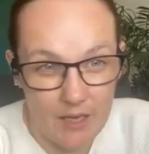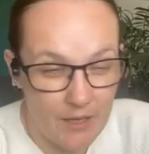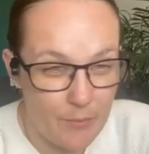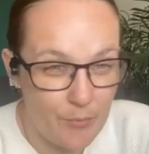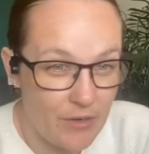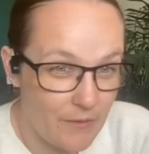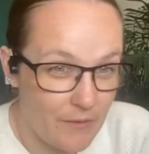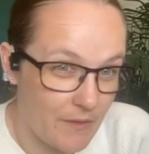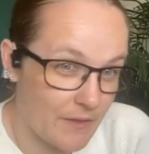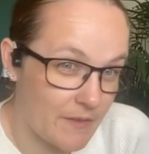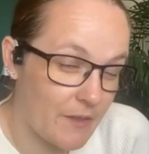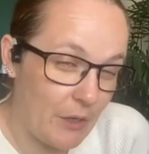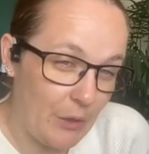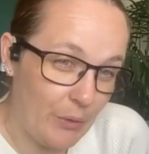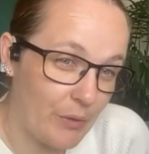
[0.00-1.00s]
a
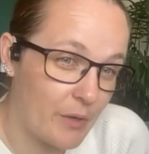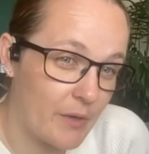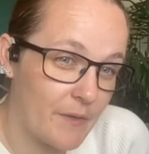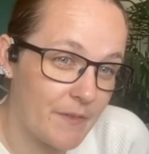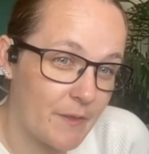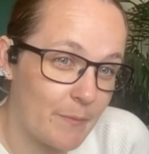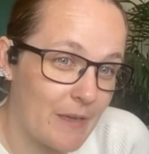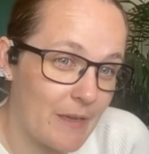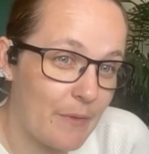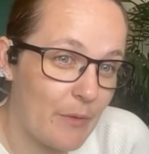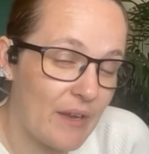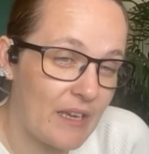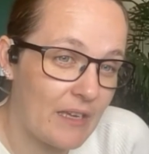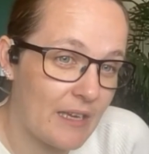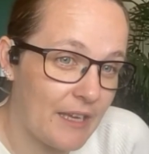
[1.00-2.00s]
previous cohort, so maybe
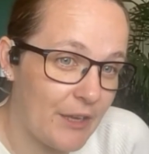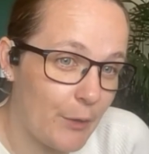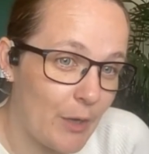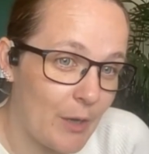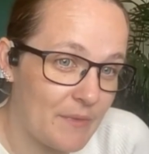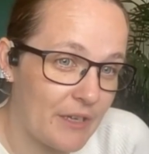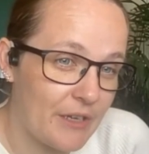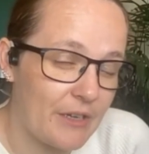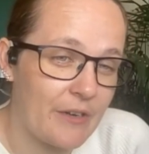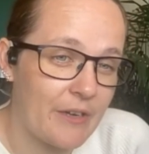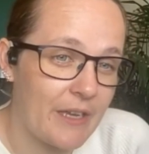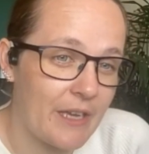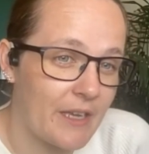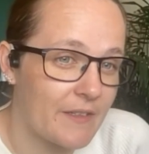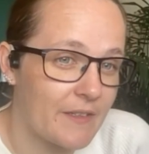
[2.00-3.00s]
we could link you up to her
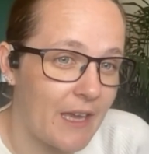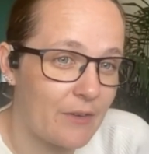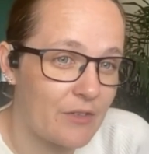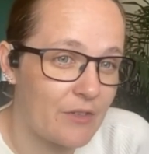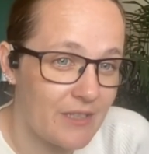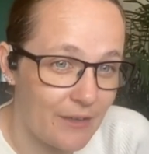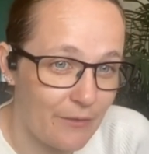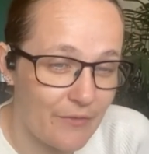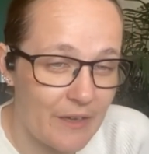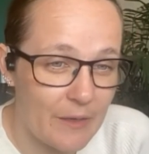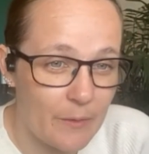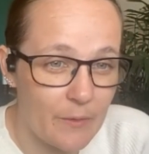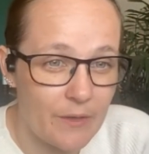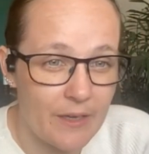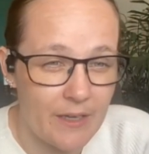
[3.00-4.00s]
and ask how she
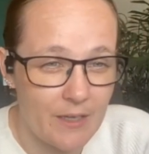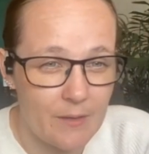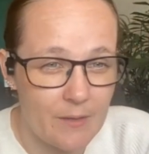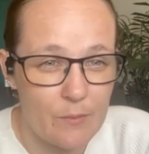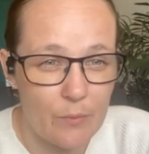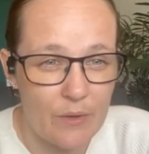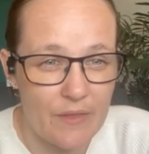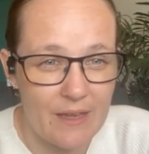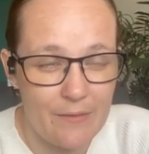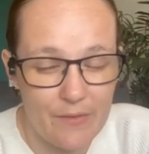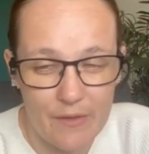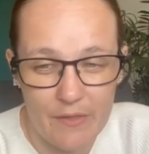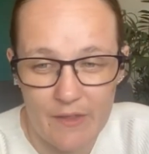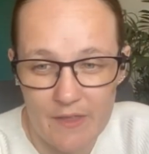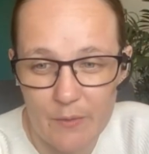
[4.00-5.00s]
felt with
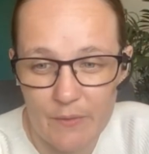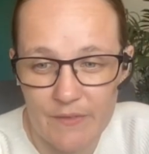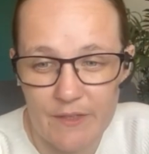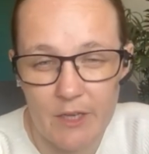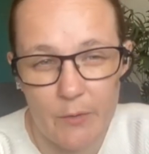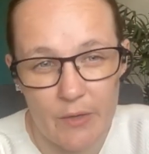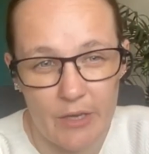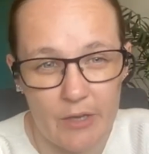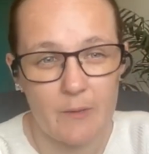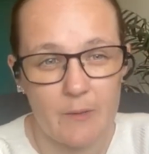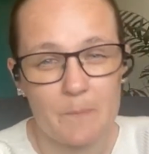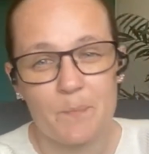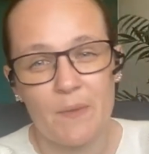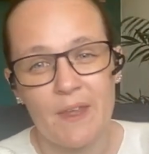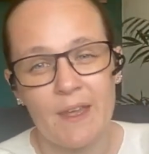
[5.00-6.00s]
everything that was going
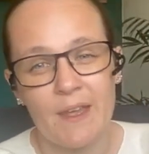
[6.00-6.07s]
on.